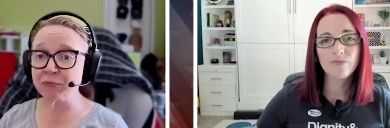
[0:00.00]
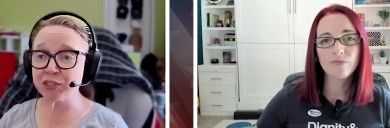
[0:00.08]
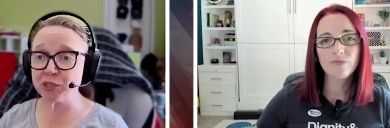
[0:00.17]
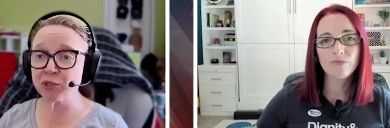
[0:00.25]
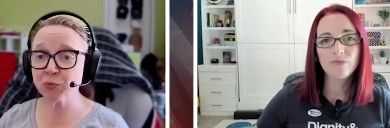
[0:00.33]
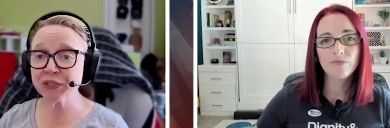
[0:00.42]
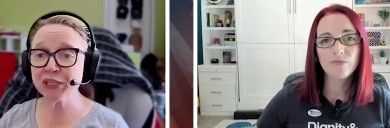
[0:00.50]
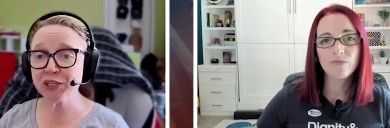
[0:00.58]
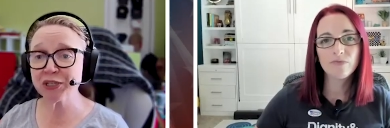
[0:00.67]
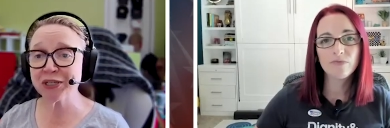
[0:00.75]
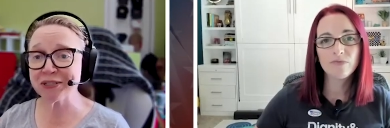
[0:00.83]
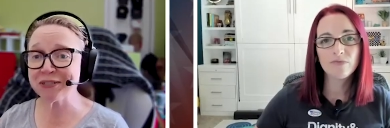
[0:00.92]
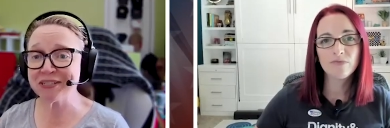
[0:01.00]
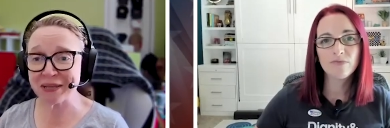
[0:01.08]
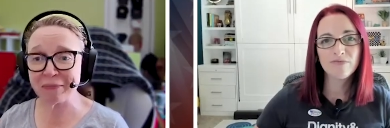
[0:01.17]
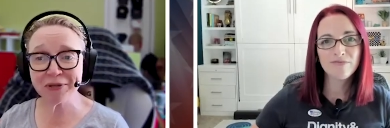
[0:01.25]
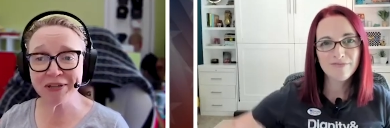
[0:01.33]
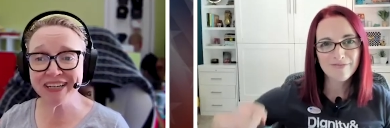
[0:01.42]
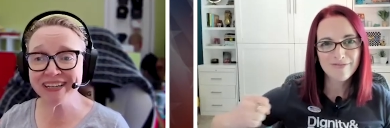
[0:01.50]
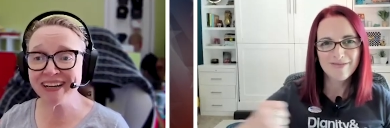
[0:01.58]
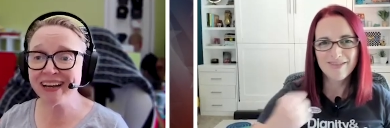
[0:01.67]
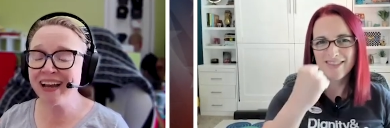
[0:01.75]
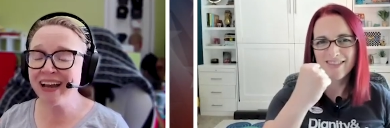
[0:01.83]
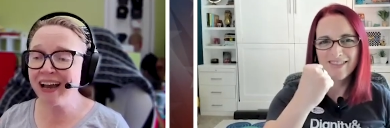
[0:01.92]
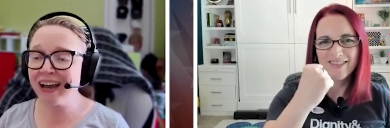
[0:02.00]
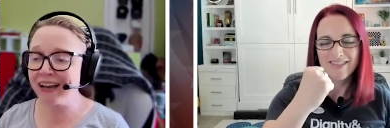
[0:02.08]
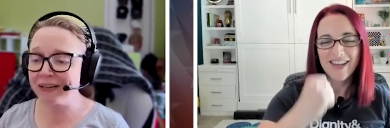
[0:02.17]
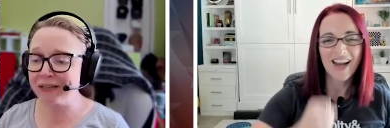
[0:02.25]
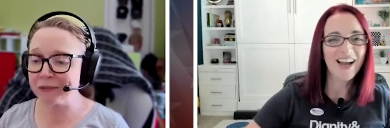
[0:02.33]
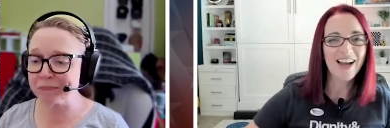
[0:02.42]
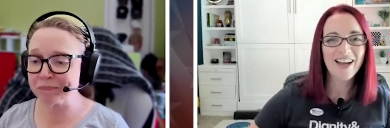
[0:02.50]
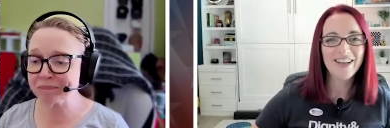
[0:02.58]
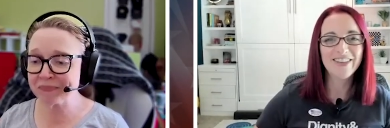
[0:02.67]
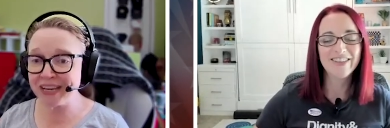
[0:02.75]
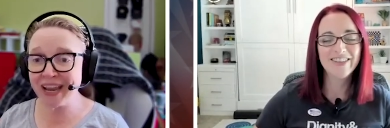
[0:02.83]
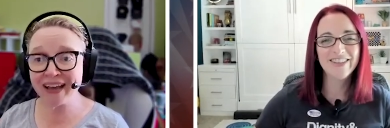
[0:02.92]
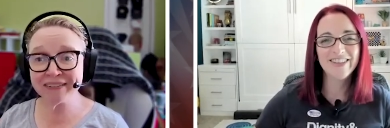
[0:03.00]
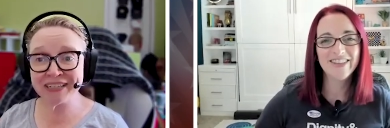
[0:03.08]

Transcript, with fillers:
Speaker 1: which is a really good summary. Yeah,